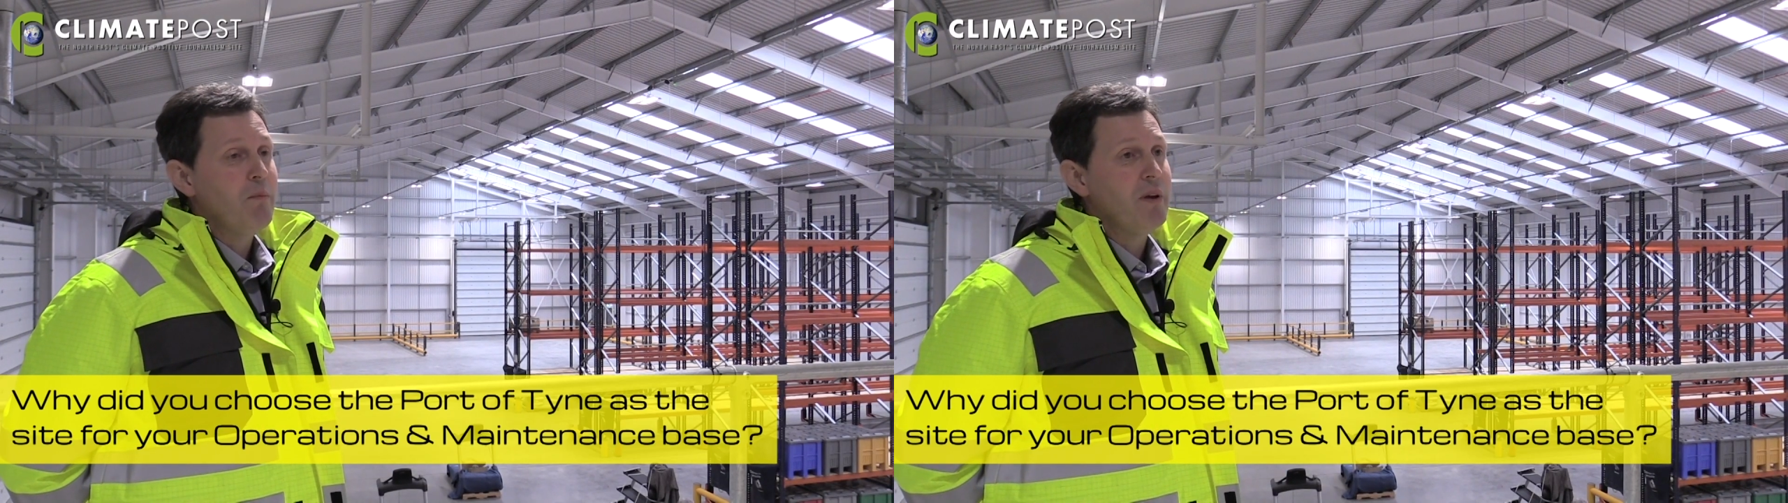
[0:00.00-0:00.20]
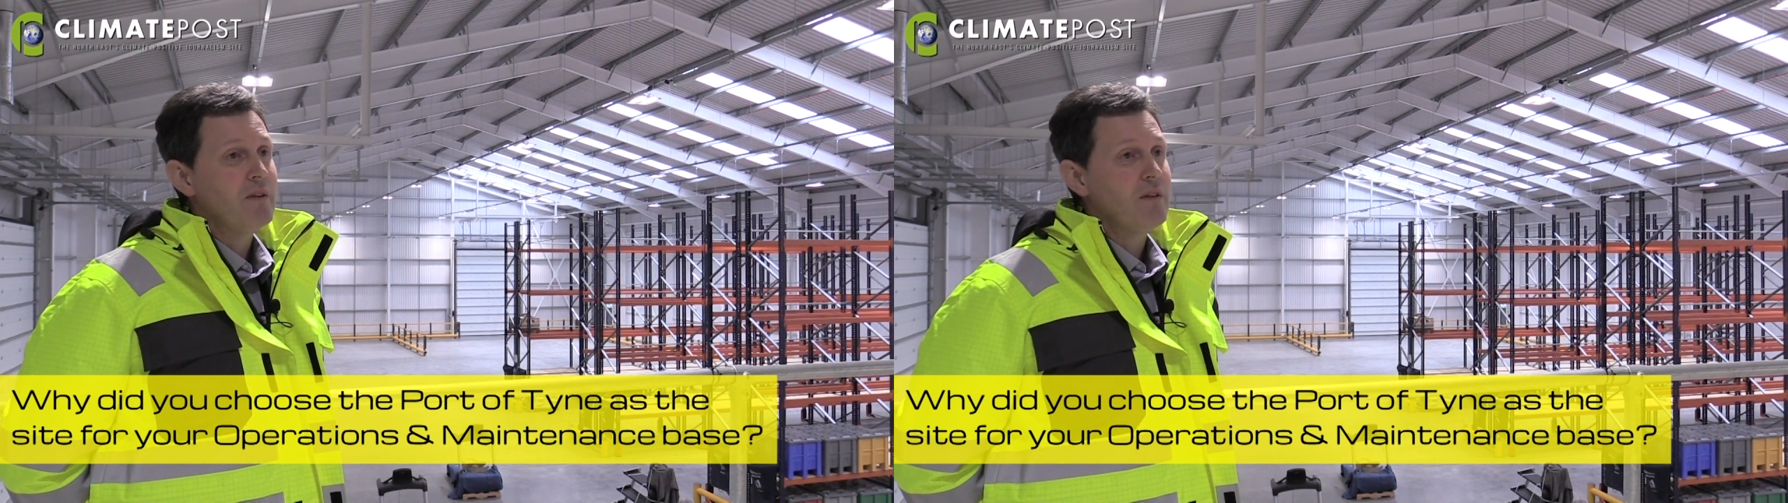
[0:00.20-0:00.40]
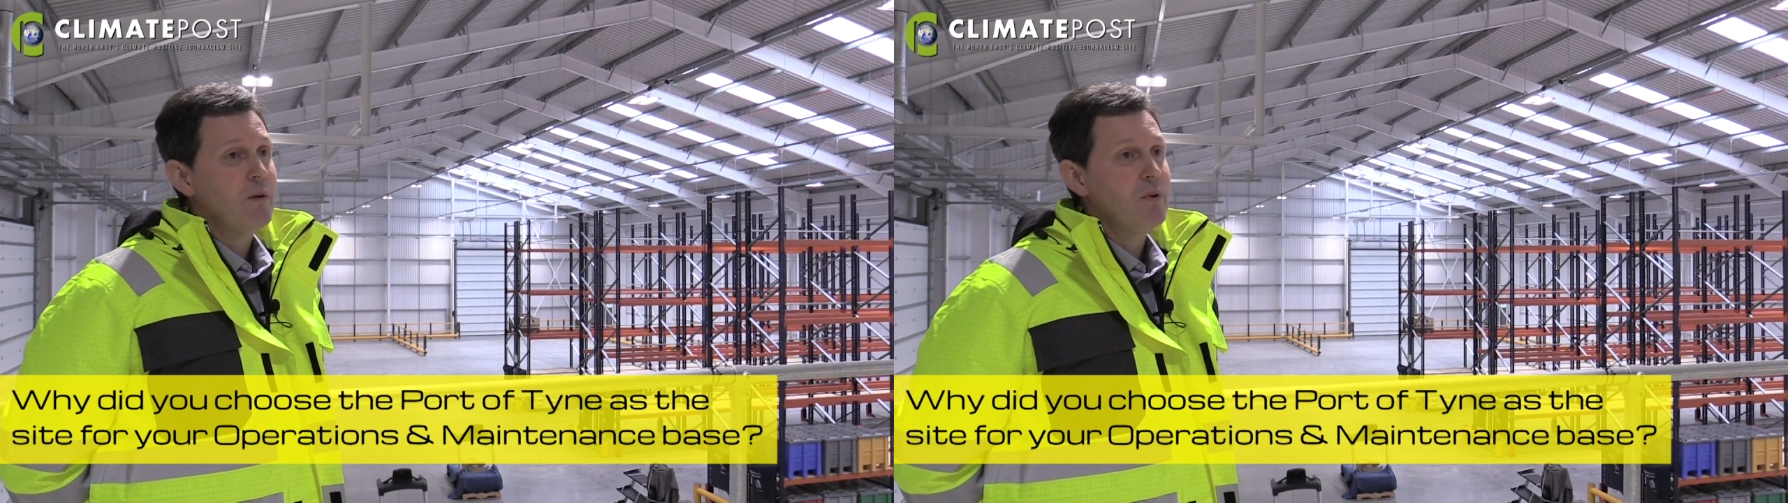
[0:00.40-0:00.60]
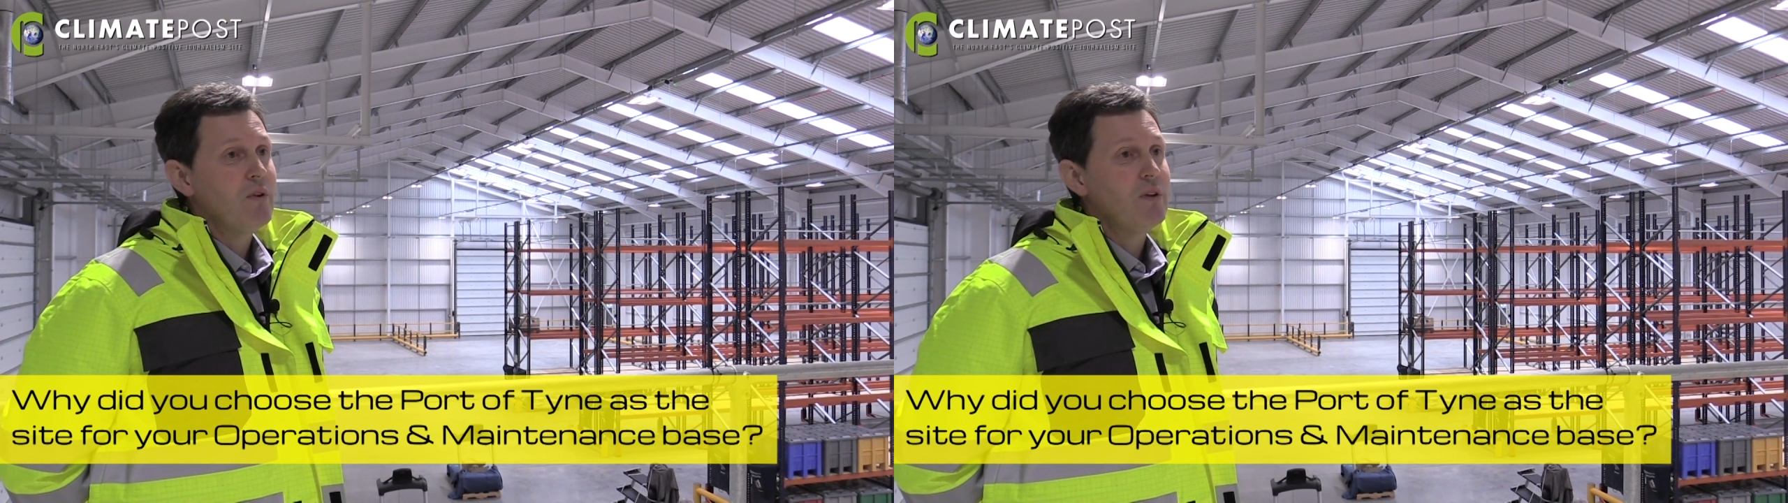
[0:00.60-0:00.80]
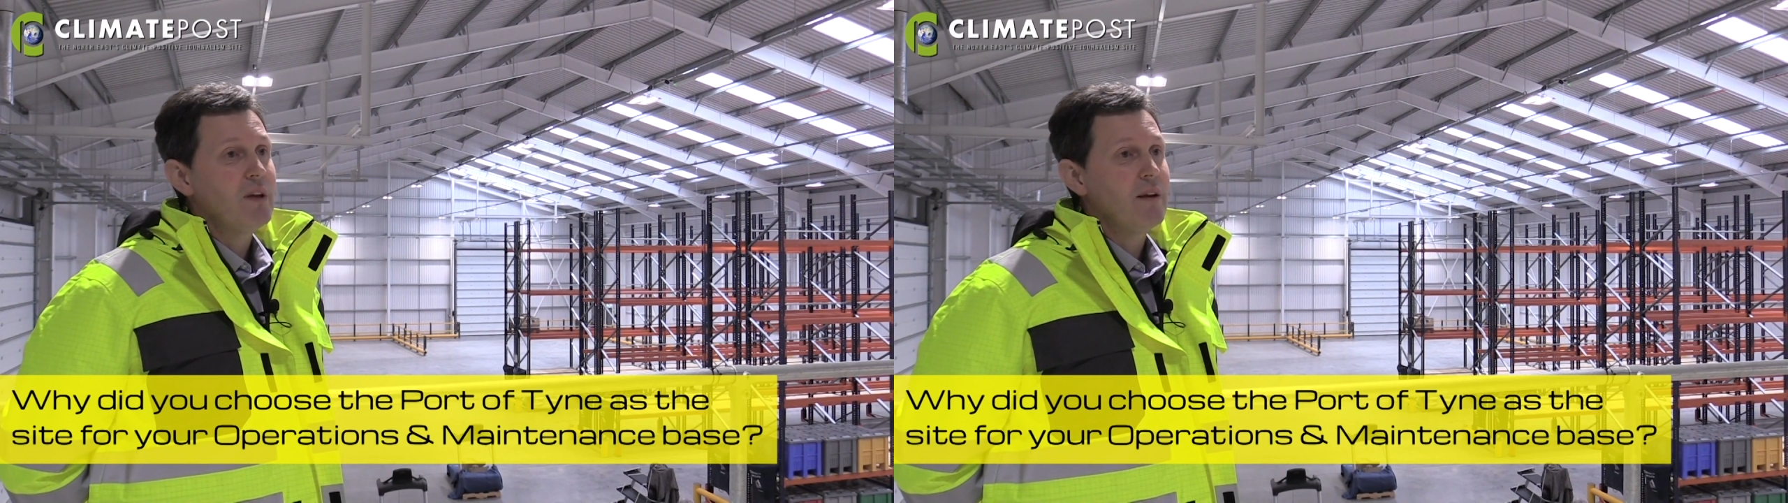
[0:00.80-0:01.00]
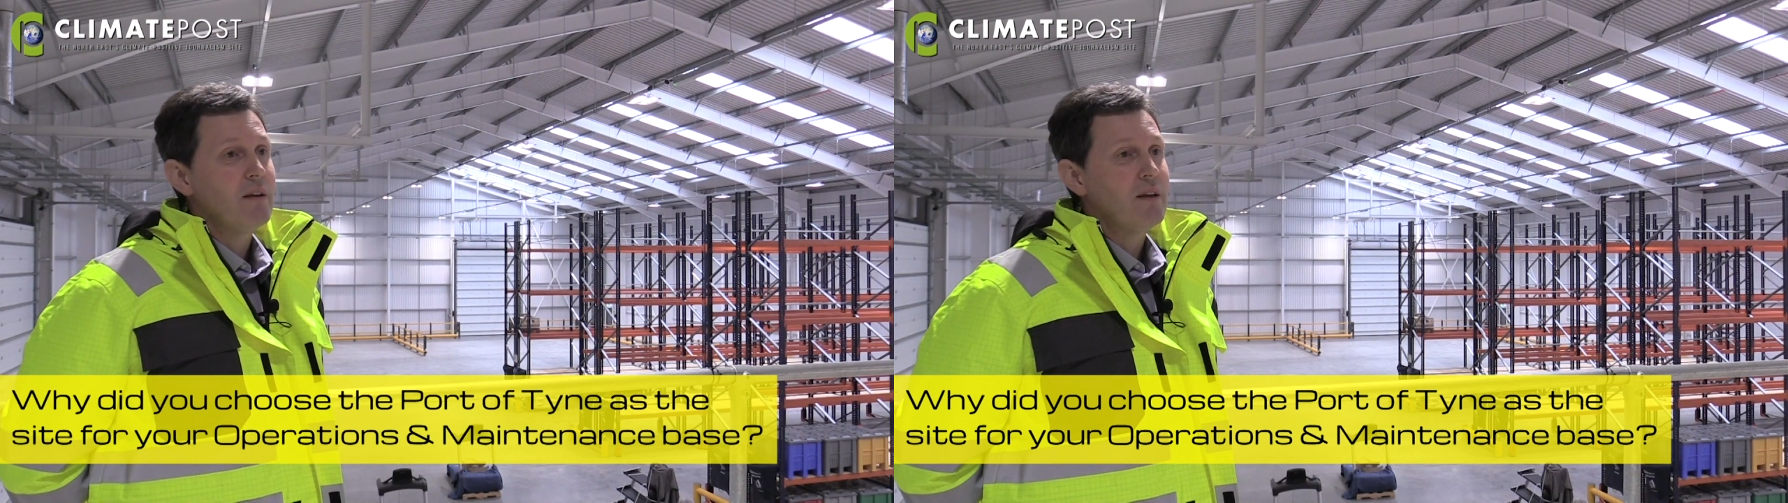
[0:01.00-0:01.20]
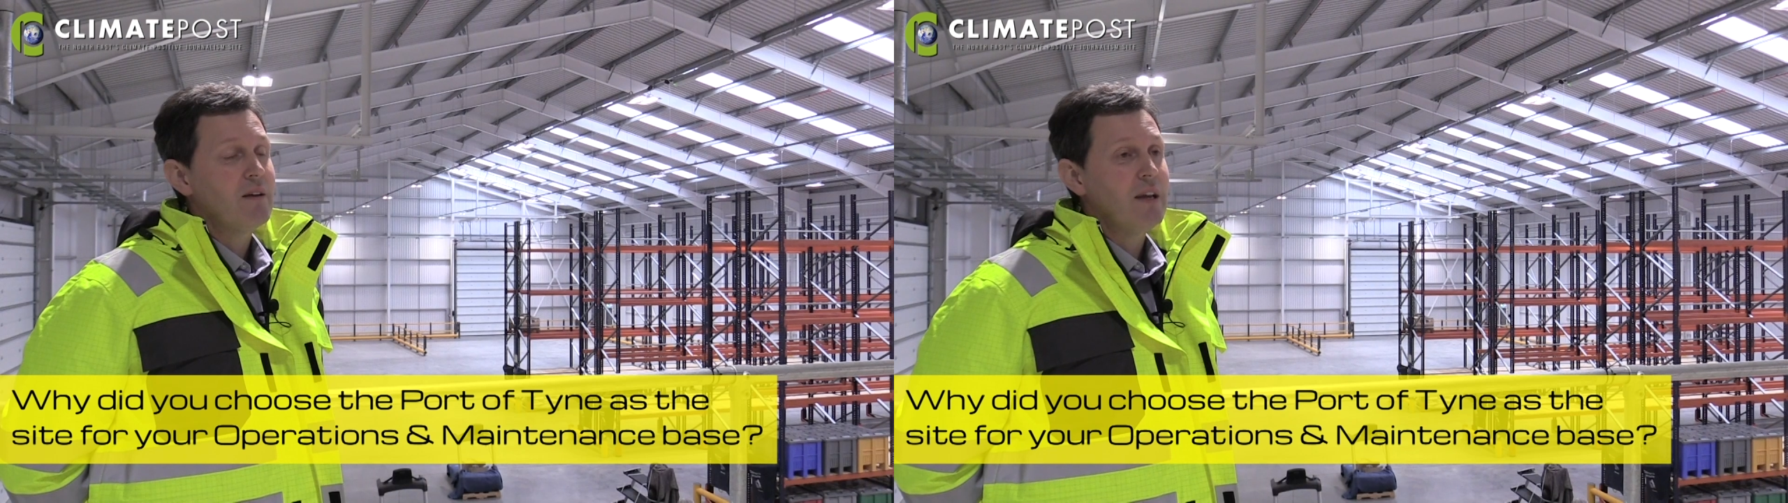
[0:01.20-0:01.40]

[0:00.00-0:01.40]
base that we could get the